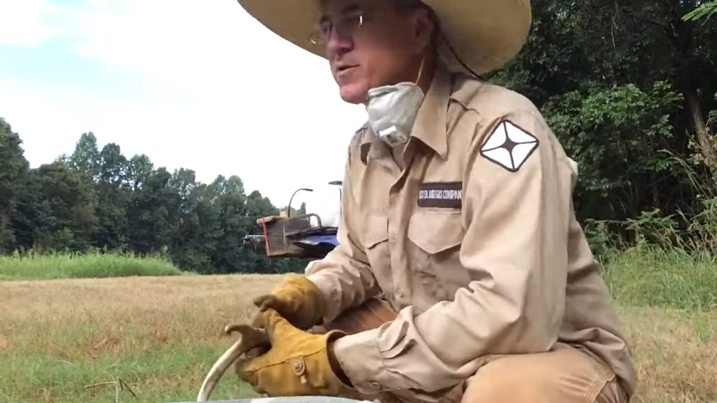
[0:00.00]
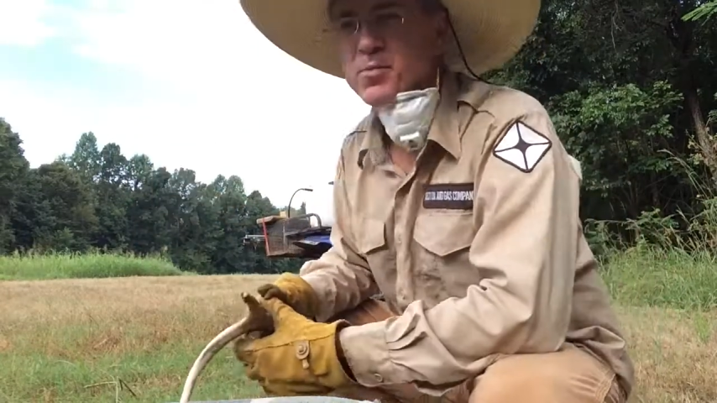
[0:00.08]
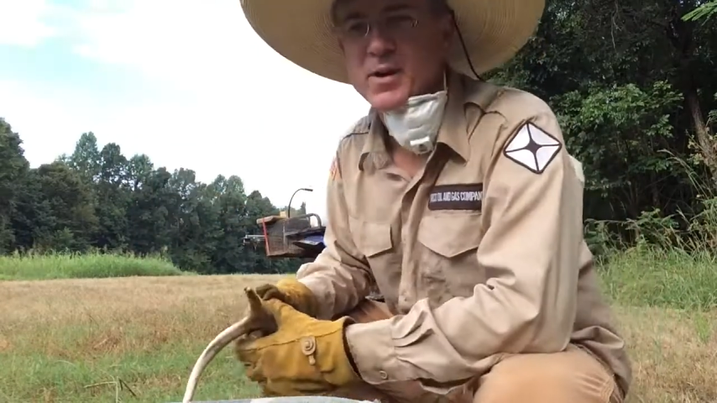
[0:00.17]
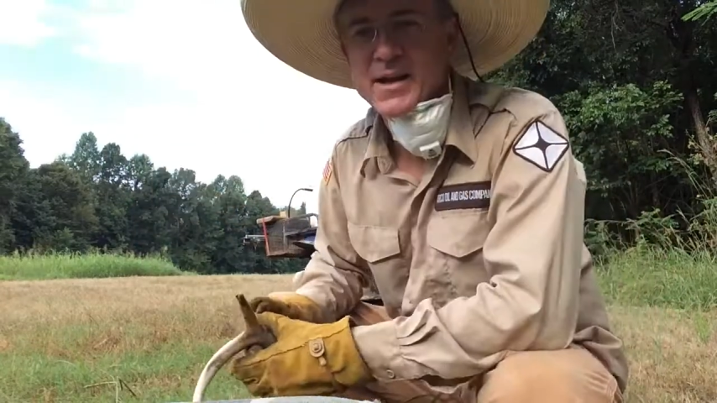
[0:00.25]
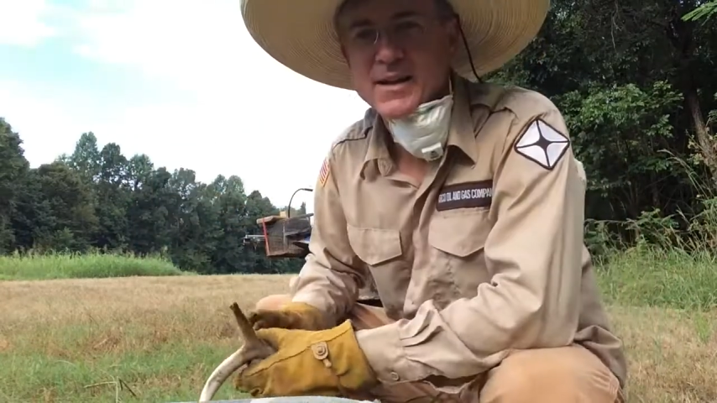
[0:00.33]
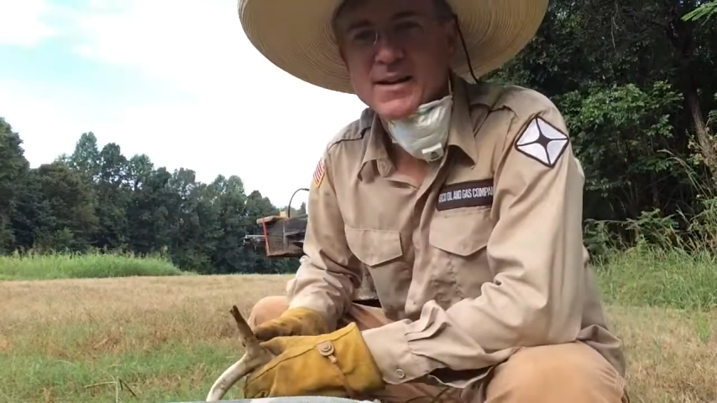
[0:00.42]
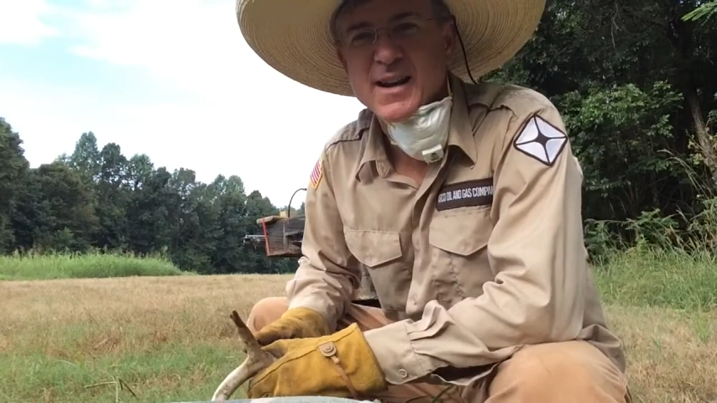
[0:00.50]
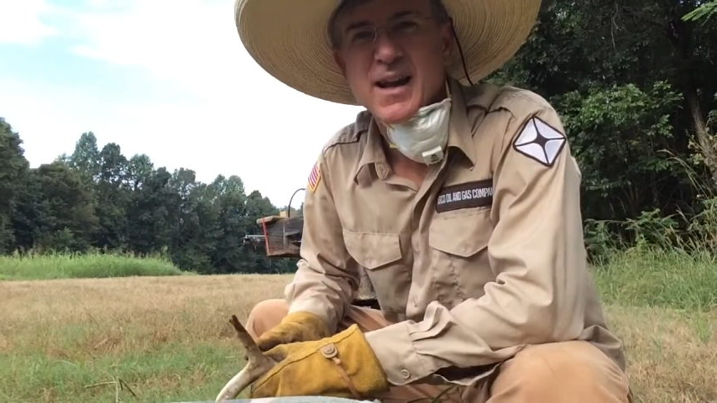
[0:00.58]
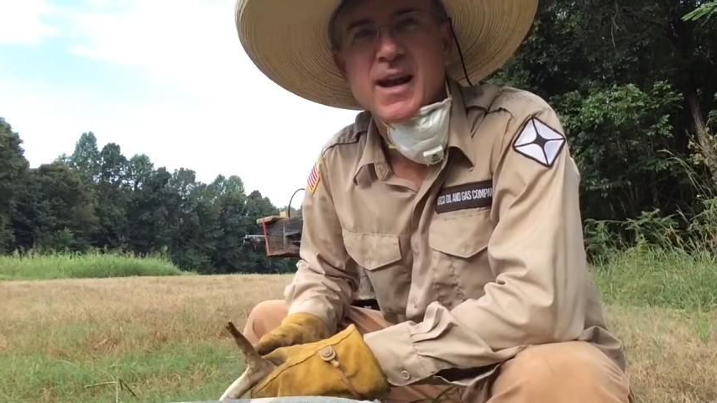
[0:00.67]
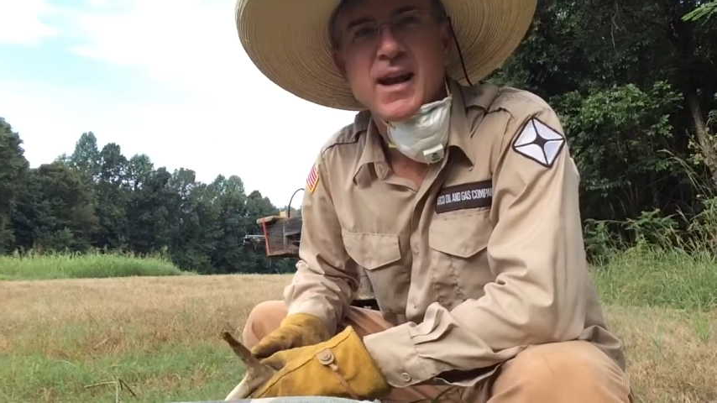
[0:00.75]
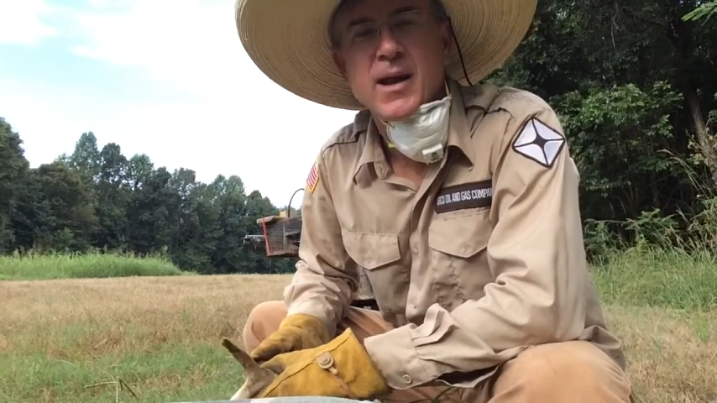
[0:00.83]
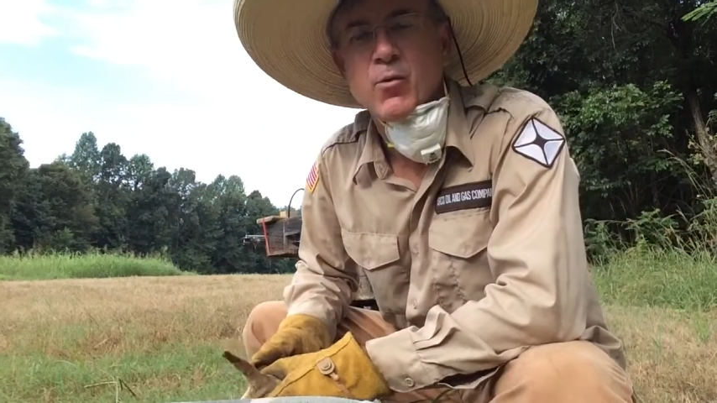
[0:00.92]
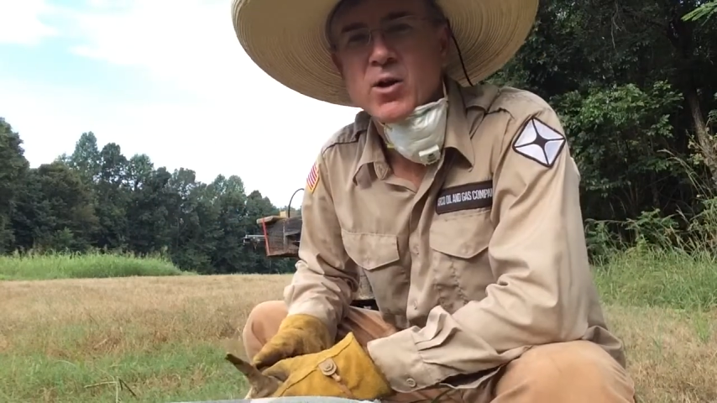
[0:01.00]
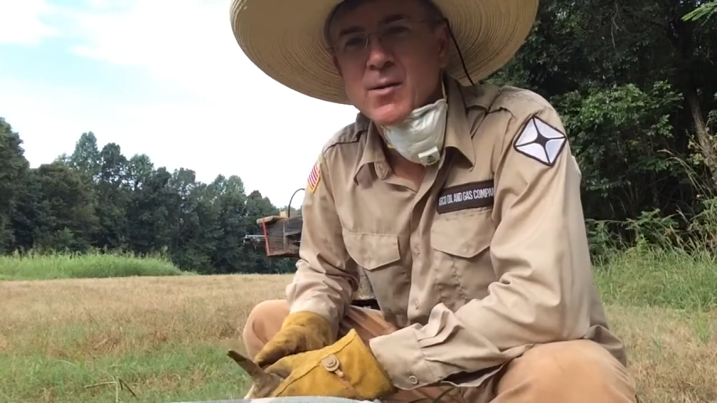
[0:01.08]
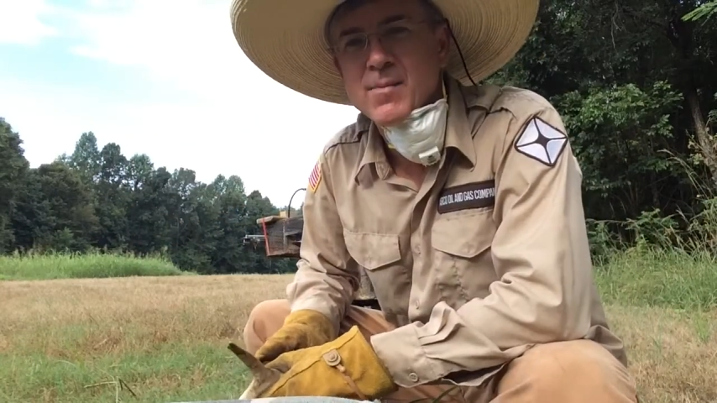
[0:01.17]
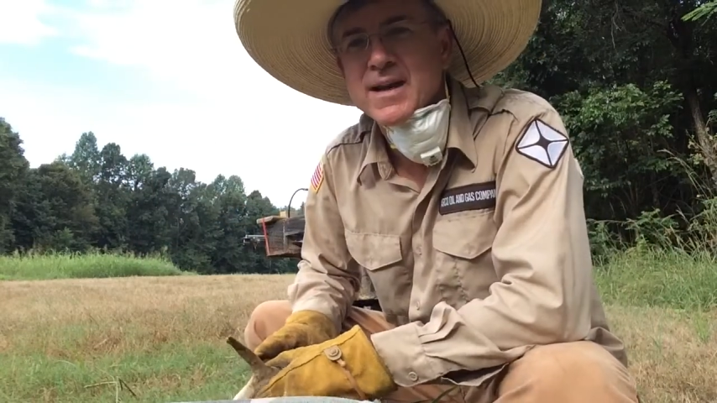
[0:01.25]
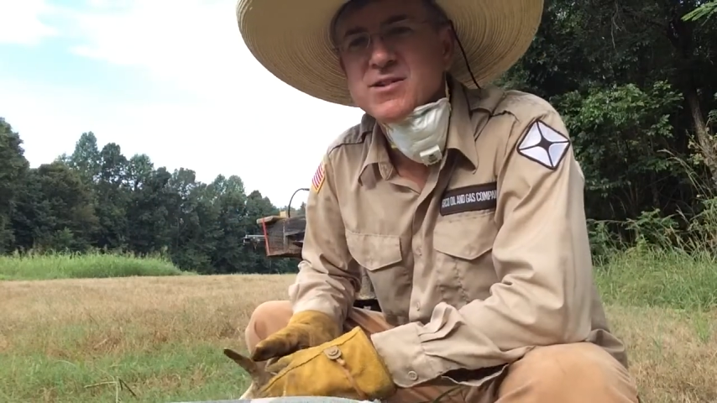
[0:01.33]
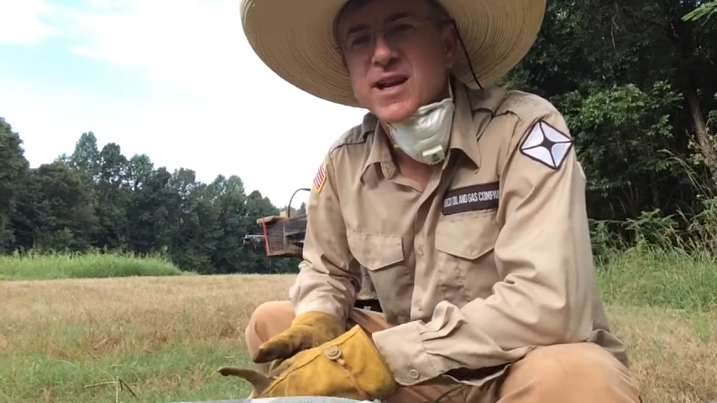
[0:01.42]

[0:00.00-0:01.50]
we sprayed it, and we'll come back,